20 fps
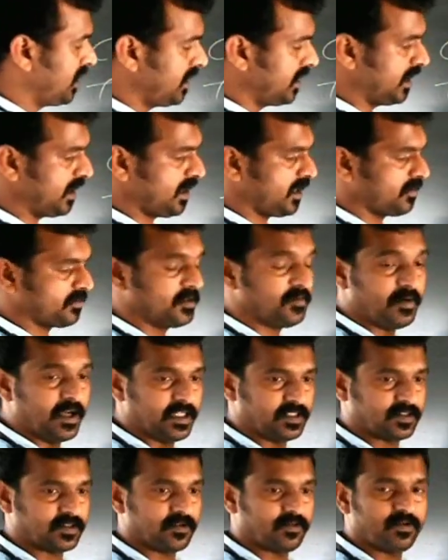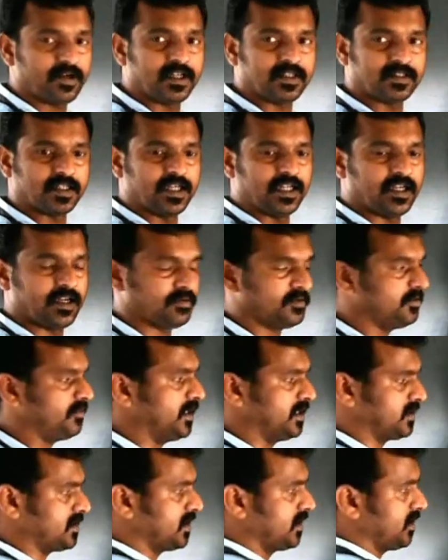area of the base. What is area of the
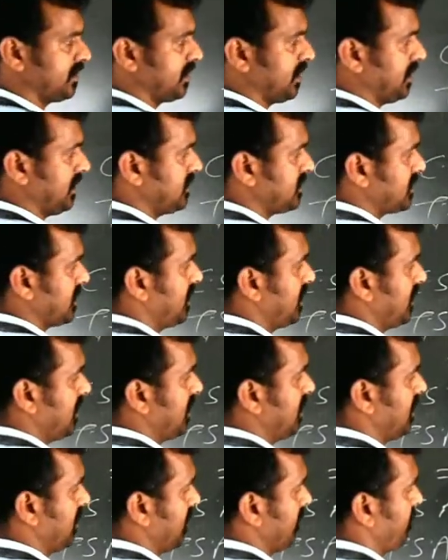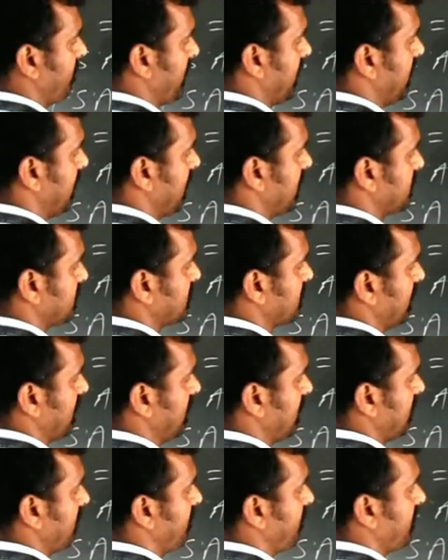base? That is pi r
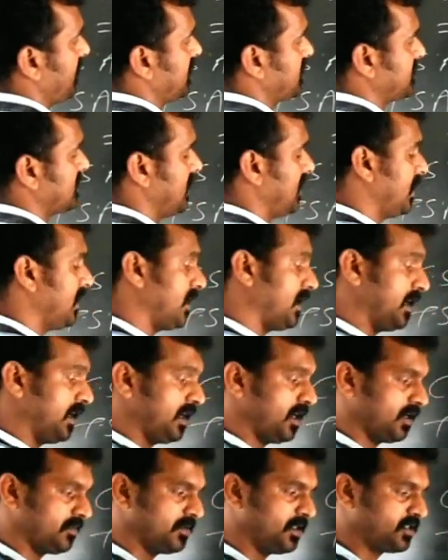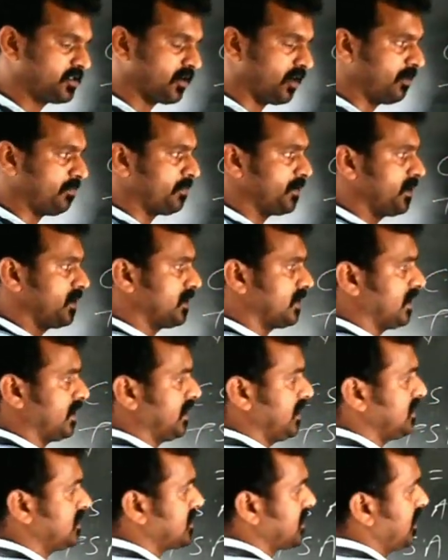square plus area of the top, that
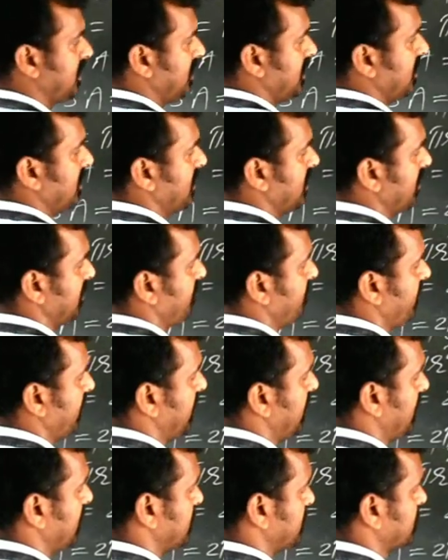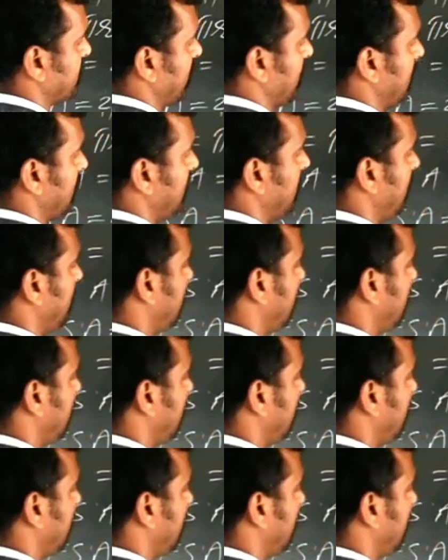is pi r square.